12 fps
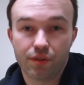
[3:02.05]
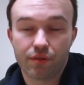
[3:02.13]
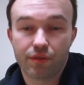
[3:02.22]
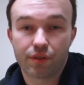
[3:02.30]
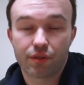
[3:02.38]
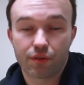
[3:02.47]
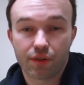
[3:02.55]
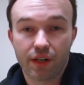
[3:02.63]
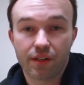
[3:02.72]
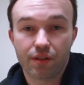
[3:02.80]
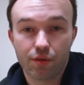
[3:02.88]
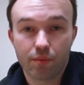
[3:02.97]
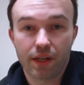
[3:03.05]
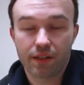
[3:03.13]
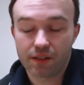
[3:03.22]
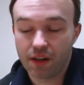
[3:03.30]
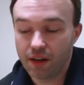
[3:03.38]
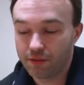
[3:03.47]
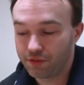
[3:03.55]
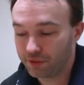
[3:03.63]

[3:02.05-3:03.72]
to universal credit you might have.